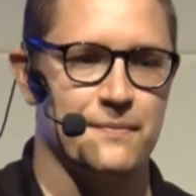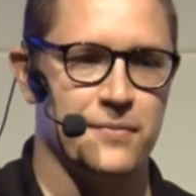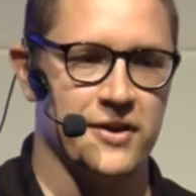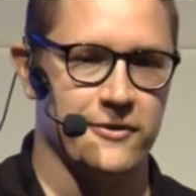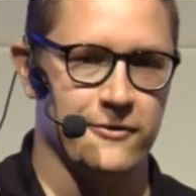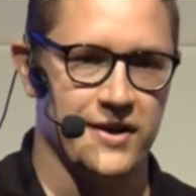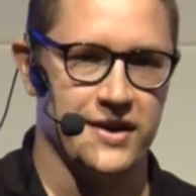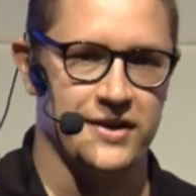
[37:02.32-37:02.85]

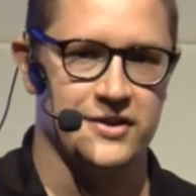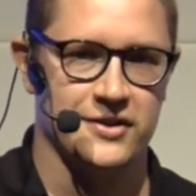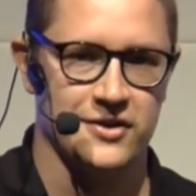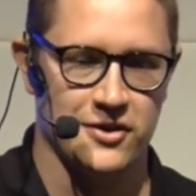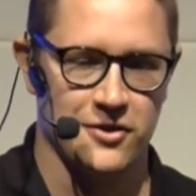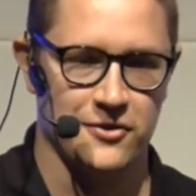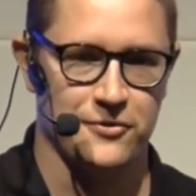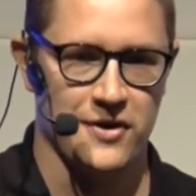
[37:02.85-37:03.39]
rate
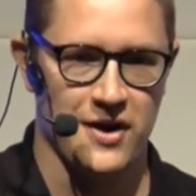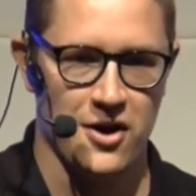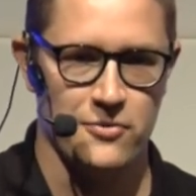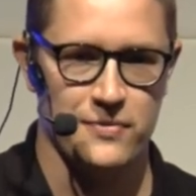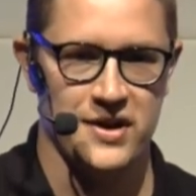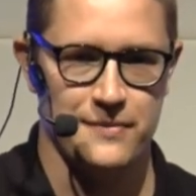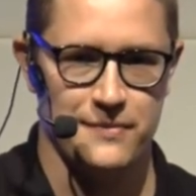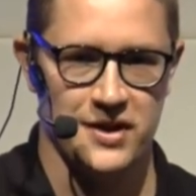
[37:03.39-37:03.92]
of how
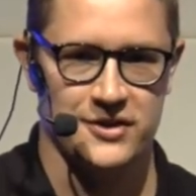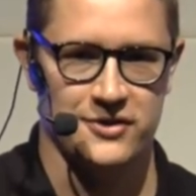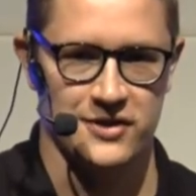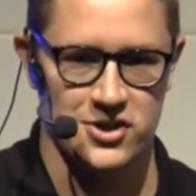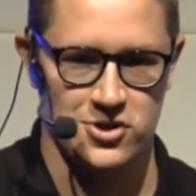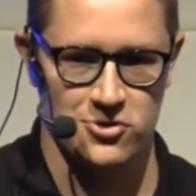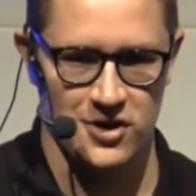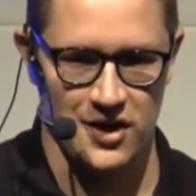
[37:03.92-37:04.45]
many metrics
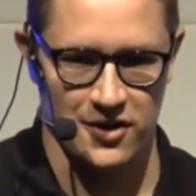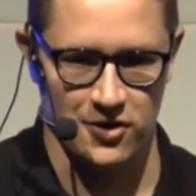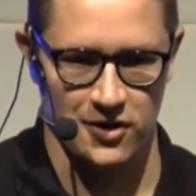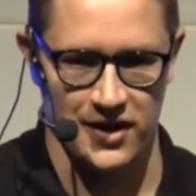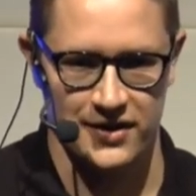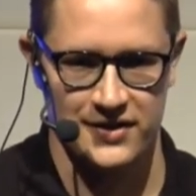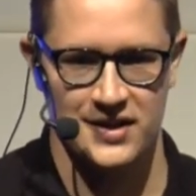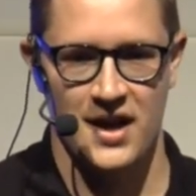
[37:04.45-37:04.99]
should I
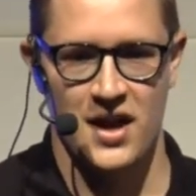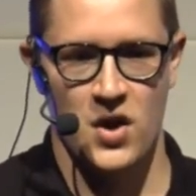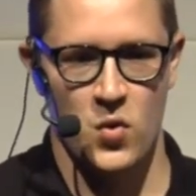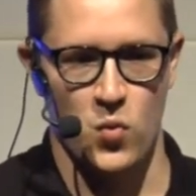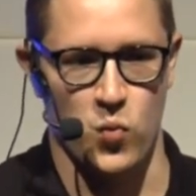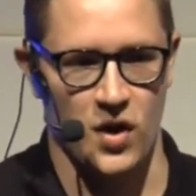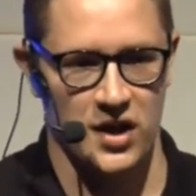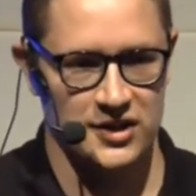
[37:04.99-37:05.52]
collect,
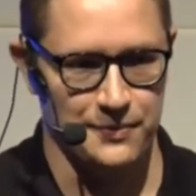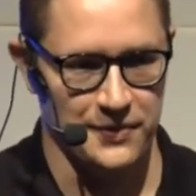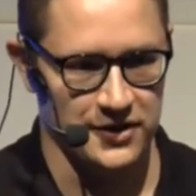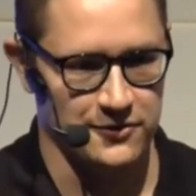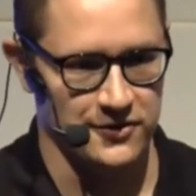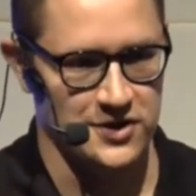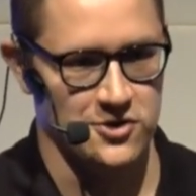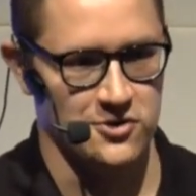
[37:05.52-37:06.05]
what
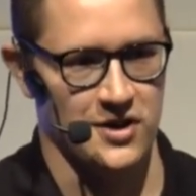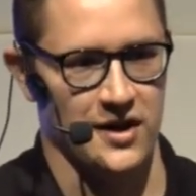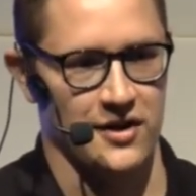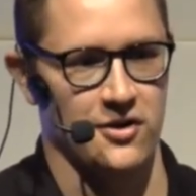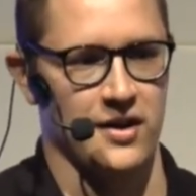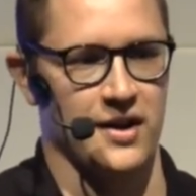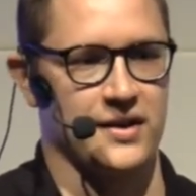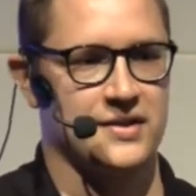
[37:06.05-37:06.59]
metrics should I
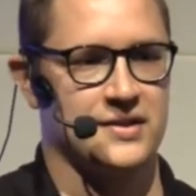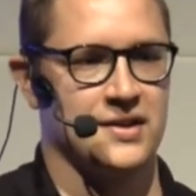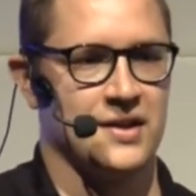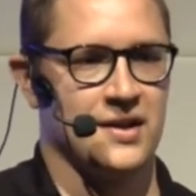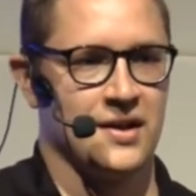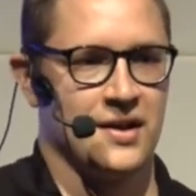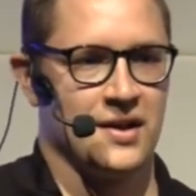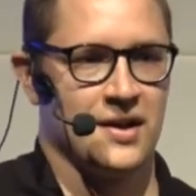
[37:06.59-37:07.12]
collect,
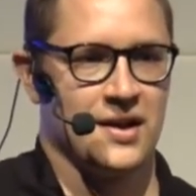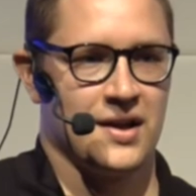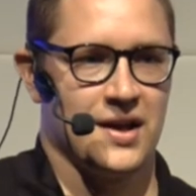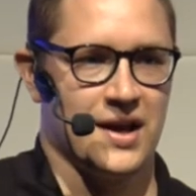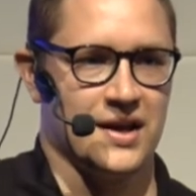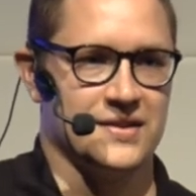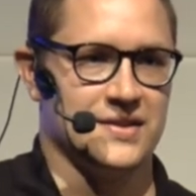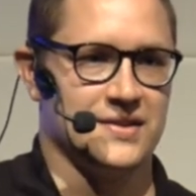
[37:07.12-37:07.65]

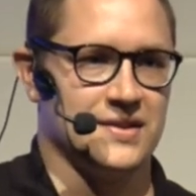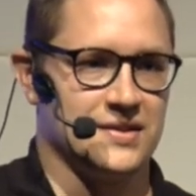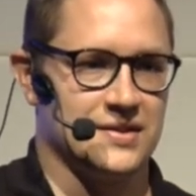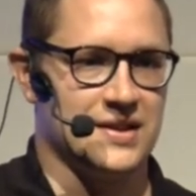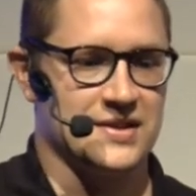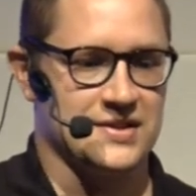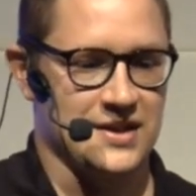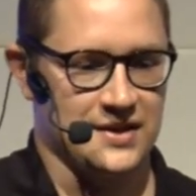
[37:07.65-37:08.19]
and
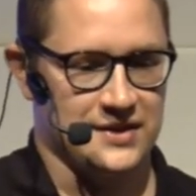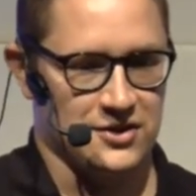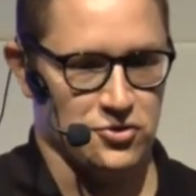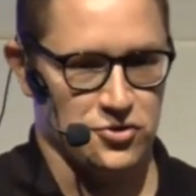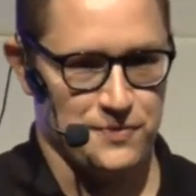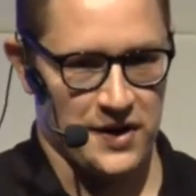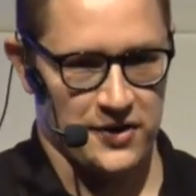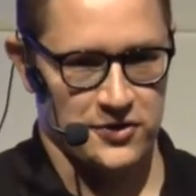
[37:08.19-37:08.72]
then send those
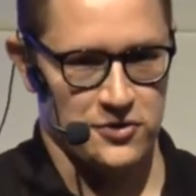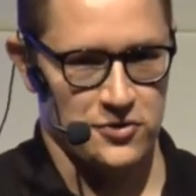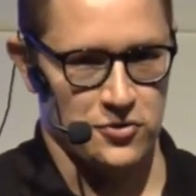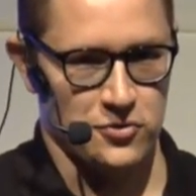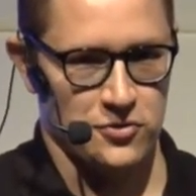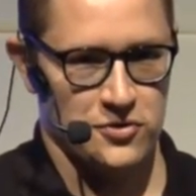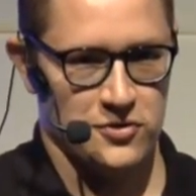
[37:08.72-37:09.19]
back to you.